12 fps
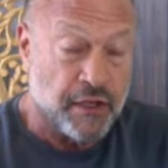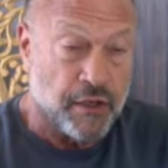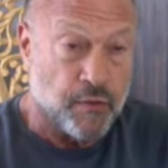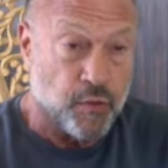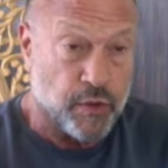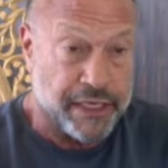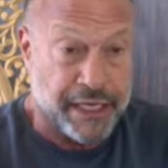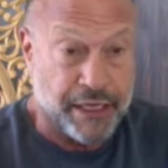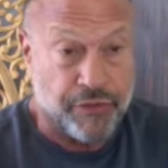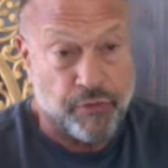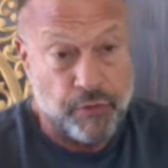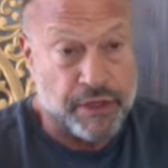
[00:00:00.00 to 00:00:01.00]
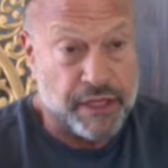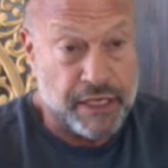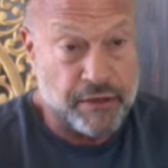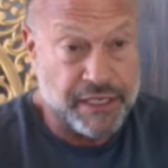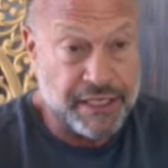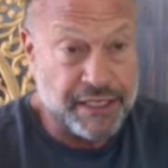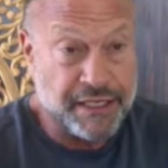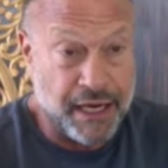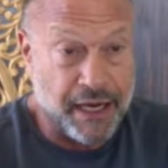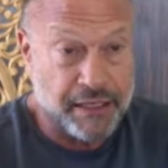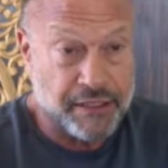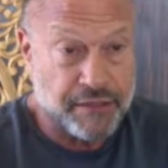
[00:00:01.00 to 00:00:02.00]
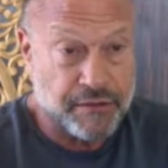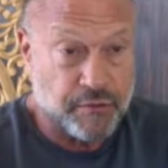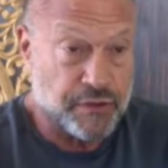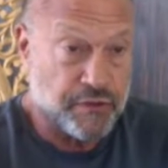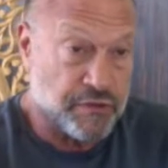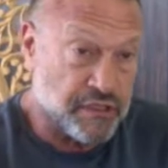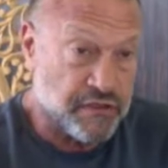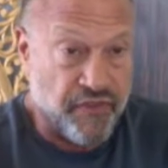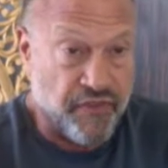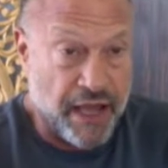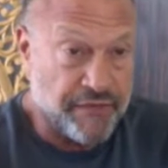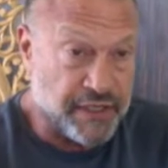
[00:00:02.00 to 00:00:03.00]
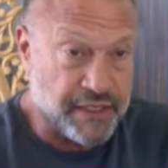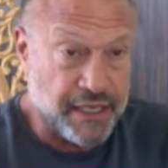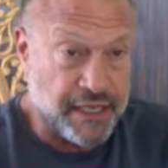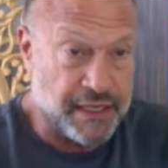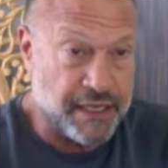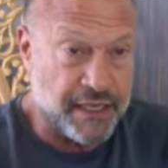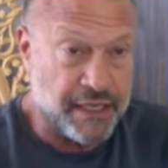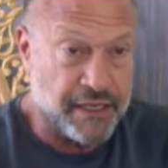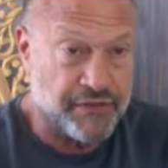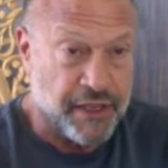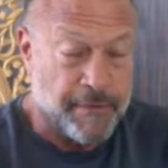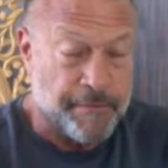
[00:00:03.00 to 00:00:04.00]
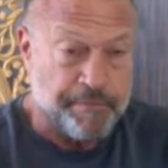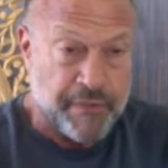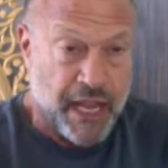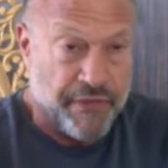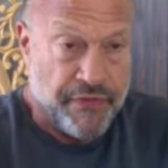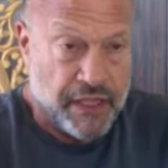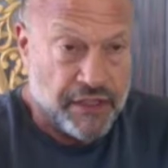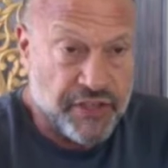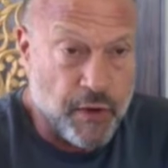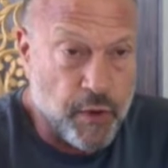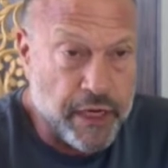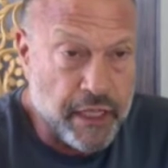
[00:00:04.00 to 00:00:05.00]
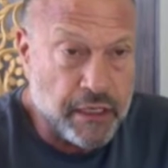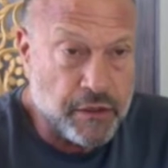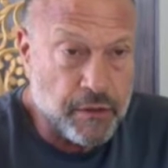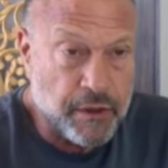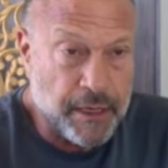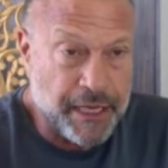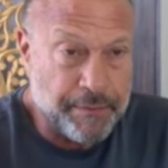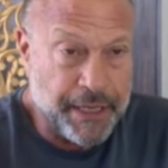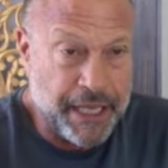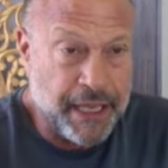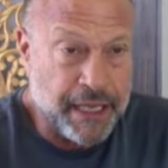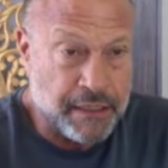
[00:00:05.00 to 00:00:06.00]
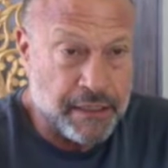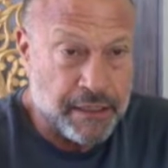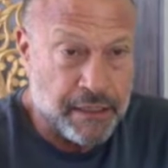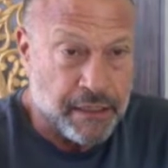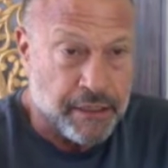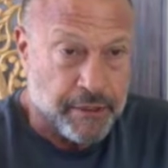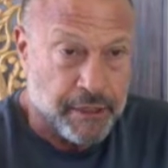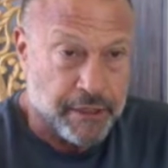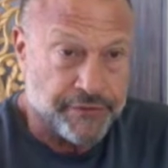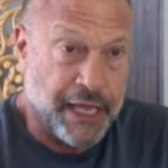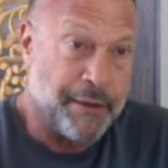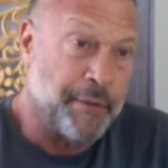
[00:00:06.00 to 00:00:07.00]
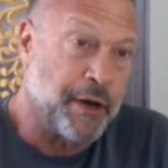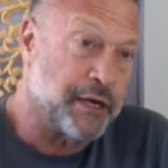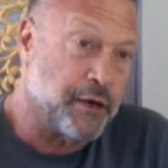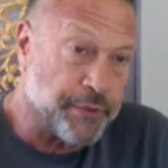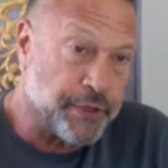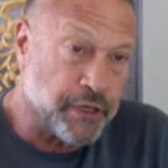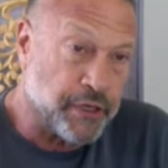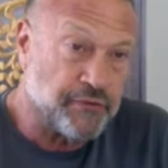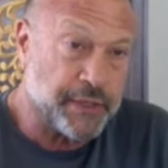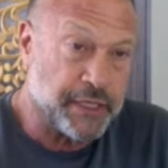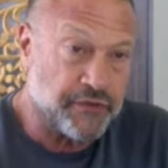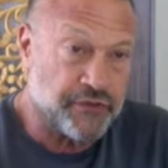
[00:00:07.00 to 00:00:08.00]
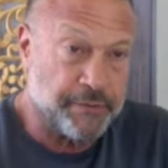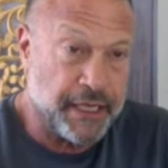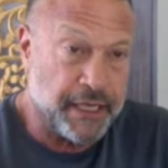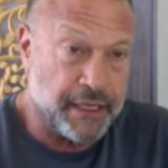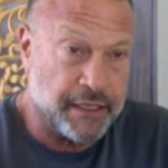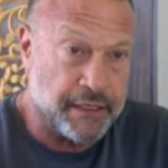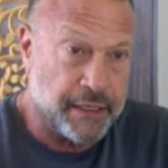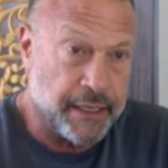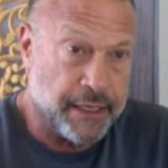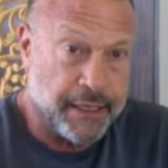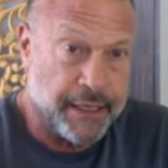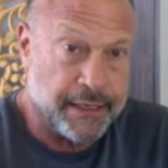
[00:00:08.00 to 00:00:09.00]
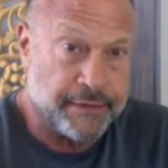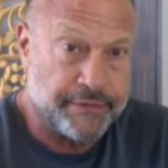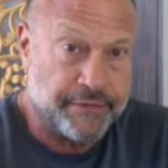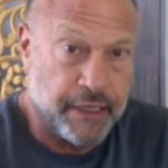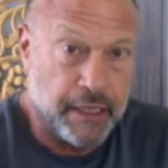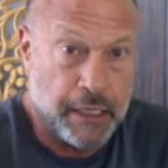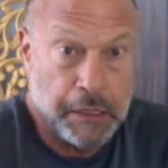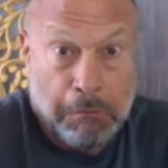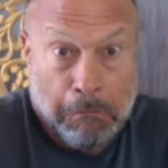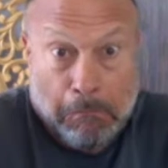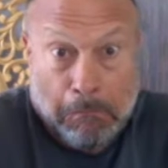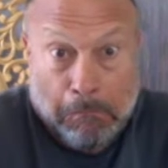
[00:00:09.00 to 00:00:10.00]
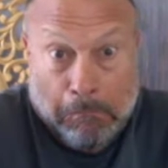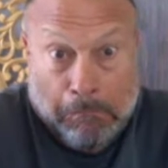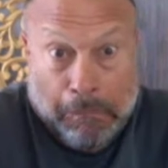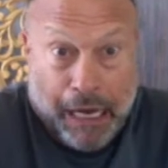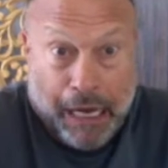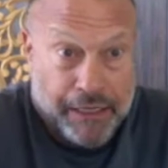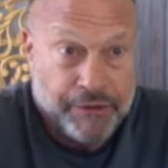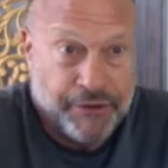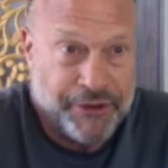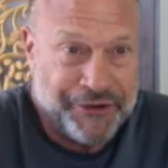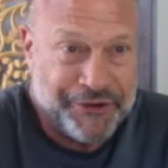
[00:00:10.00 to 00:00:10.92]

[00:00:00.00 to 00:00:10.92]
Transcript: would get through with their detox, which was 5 to 10 days, and they'd say, "What are you going to do about my pain? Because I'm on opioids because of pain." And I'd say, "I don't know.